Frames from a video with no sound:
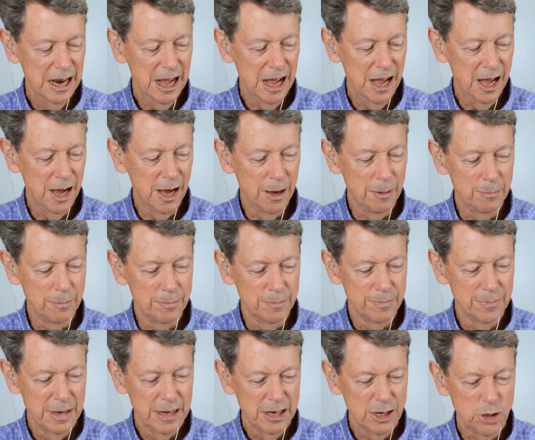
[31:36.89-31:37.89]

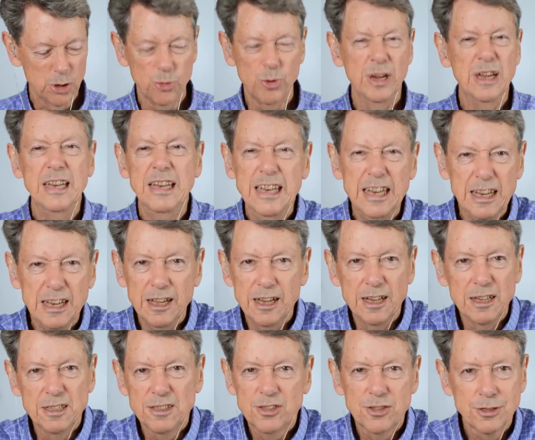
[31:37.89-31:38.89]
um,
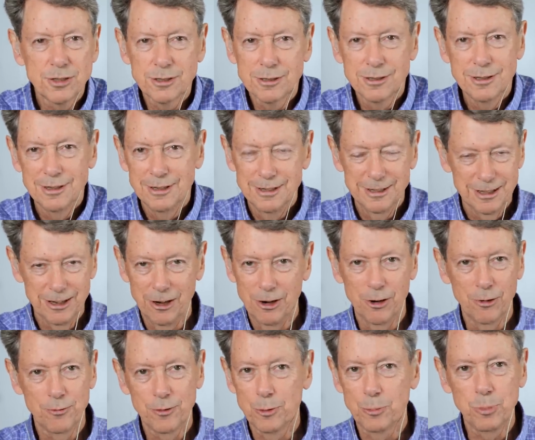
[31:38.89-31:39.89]
greediness, you
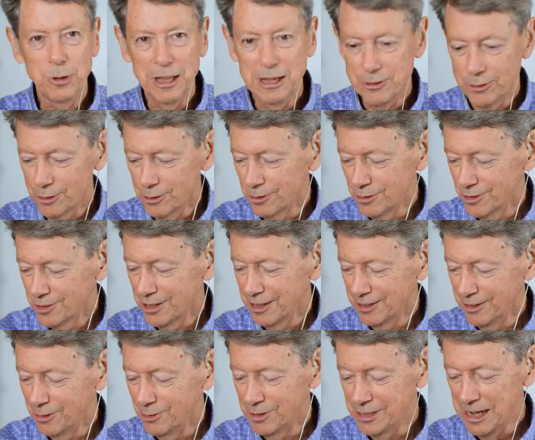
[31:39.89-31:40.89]
know, for pleasures. I'll
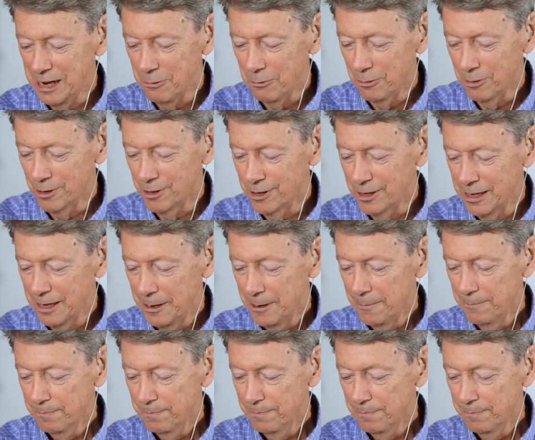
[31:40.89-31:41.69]
use that word.